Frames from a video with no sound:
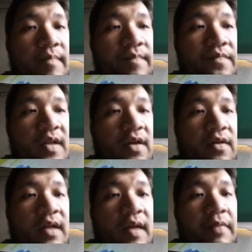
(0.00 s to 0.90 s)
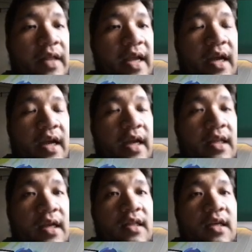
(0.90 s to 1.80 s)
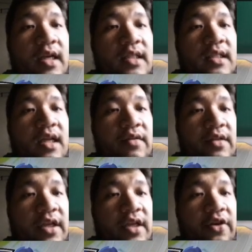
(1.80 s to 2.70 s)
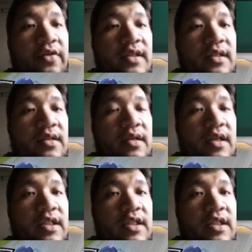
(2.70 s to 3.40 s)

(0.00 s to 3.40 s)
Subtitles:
Now that plant, ideally it's in Terragrid its